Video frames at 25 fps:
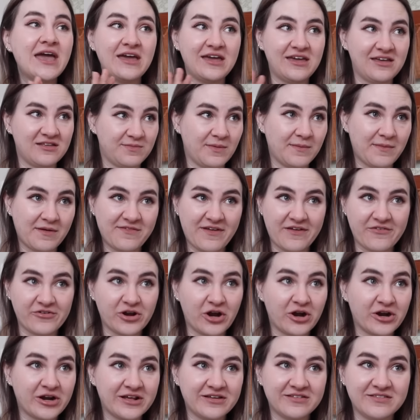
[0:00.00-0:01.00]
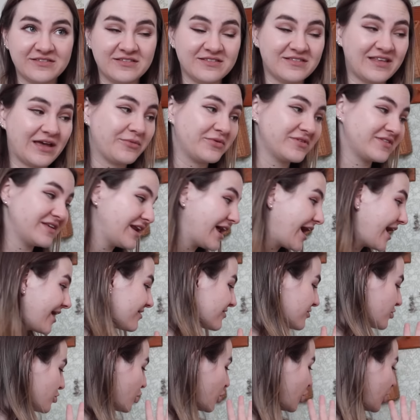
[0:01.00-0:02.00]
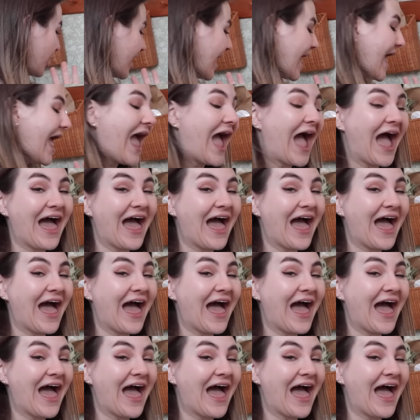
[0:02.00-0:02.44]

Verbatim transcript: He's been my favorite artist since I was in high school,